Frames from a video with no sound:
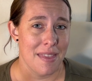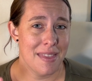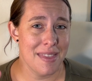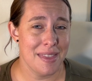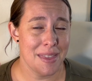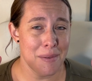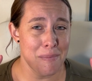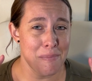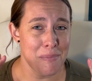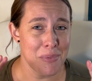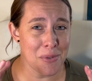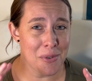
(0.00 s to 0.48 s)

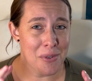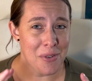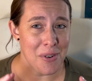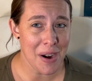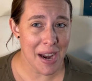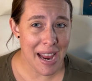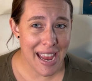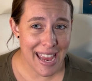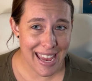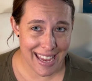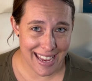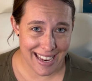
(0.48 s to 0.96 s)
The
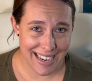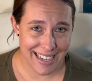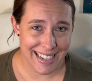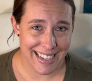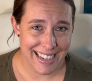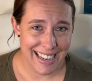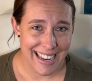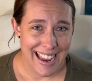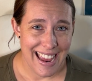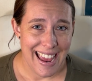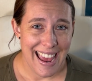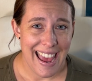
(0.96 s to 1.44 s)
brain
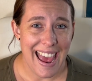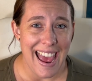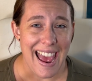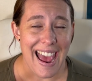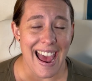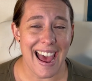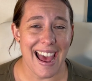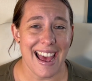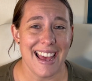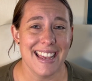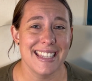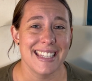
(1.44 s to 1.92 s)

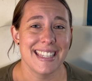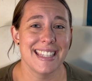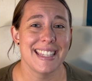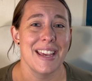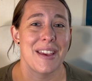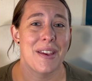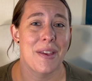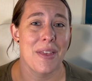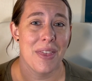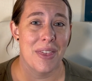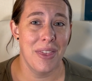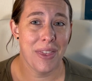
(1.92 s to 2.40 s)
has
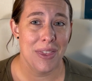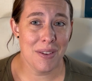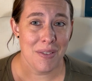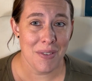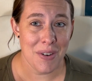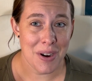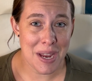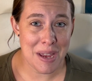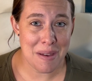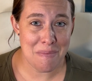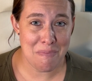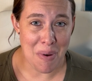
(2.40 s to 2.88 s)

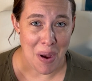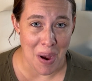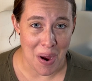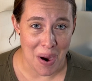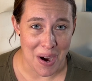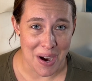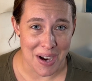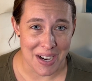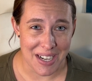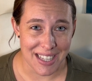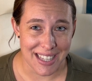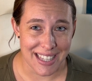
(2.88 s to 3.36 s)
three
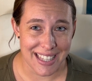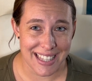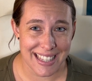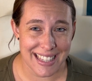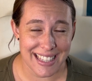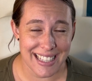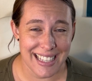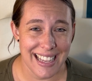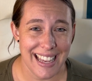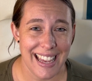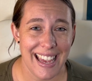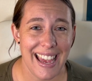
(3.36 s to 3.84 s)
parts,